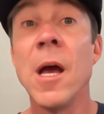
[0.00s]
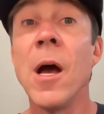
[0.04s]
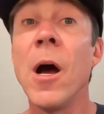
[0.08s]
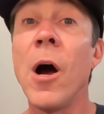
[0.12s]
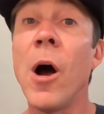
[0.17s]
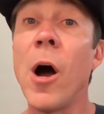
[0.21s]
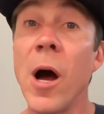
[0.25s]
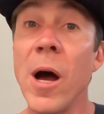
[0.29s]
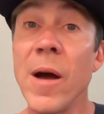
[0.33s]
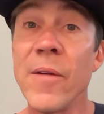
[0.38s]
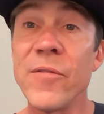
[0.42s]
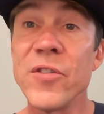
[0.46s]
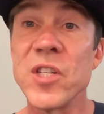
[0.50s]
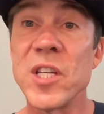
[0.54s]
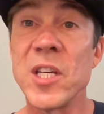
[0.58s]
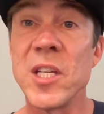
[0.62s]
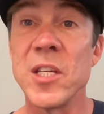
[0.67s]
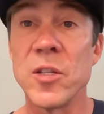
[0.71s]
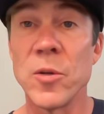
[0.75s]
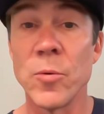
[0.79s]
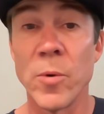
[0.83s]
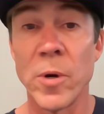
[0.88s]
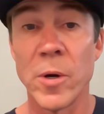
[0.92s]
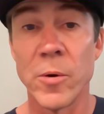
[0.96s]
off
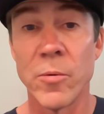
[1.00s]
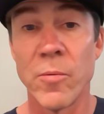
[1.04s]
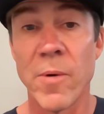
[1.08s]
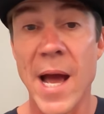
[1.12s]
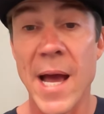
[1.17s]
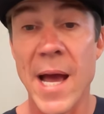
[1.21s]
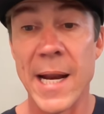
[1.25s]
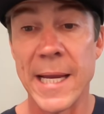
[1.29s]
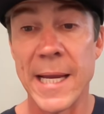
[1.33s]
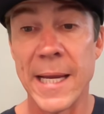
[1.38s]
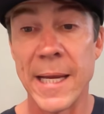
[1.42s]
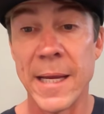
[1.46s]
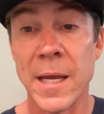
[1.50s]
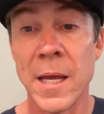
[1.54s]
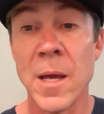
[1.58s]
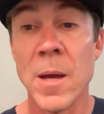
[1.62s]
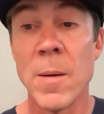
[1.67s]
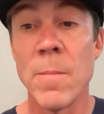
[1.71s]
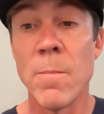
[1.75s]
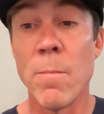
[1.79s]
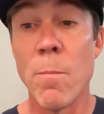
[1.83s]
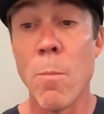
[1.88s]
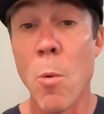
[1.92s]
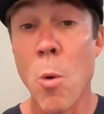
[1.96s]
season where rotting
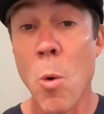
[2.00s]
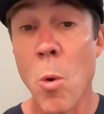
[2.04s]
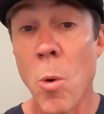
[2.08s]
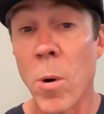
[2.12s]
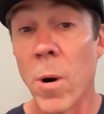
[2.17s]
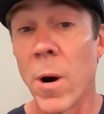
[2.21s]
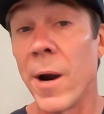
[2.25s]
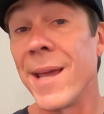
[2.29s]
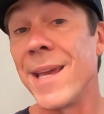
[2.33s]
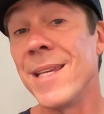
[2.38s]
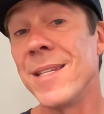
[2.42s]
more